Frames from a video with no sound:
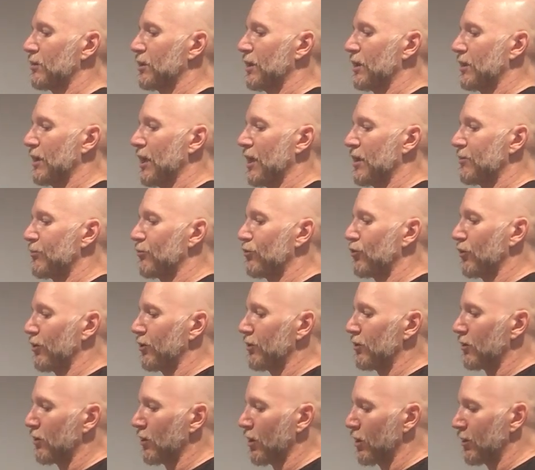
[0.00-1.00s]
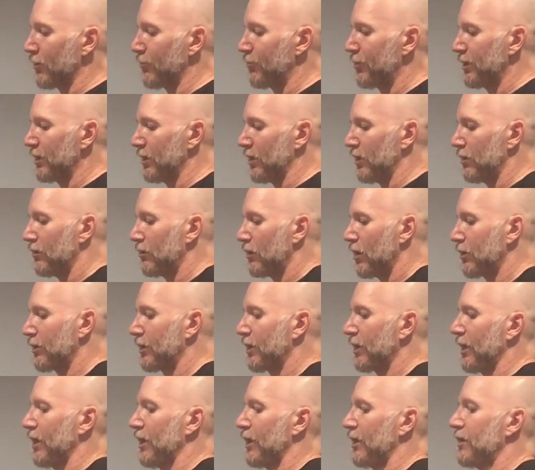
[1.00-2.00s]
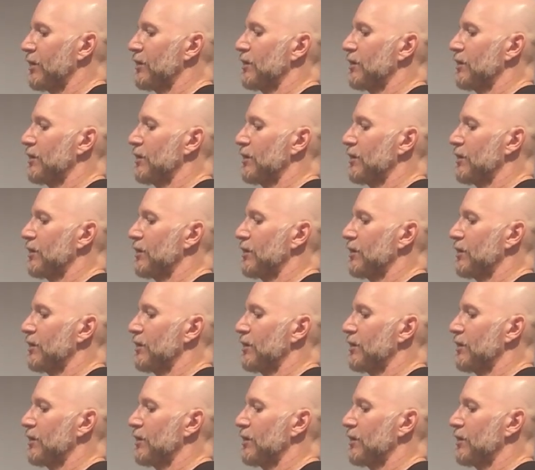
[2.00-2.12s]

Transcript: Get that embroidered on a pillow. Okay.